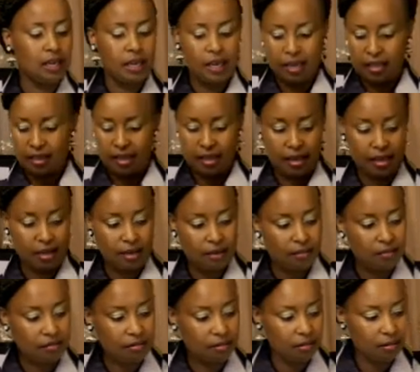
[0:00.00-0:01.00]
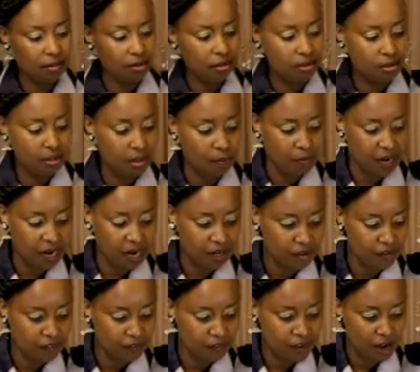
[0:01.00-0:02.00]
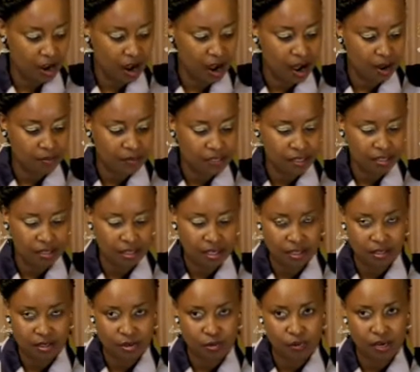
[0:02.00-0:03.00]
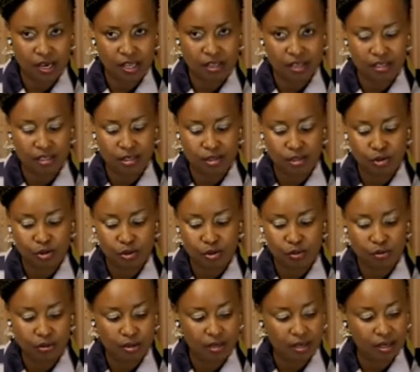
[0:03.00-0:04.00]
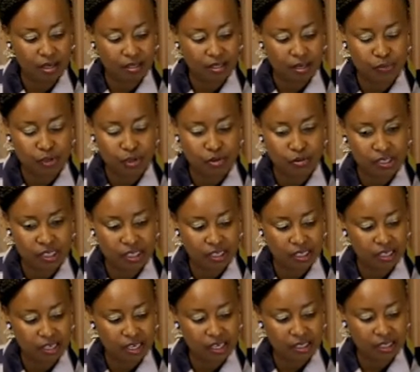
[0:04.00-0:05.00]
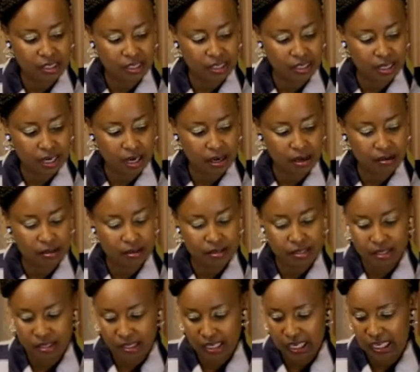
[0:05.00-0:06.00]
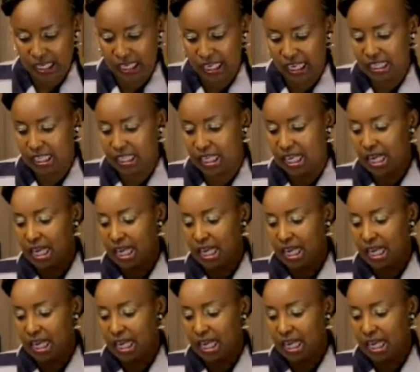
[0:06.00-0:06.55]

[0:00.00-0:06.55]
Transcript: And then on the back of your arms, that's where the subcutaneous skin is.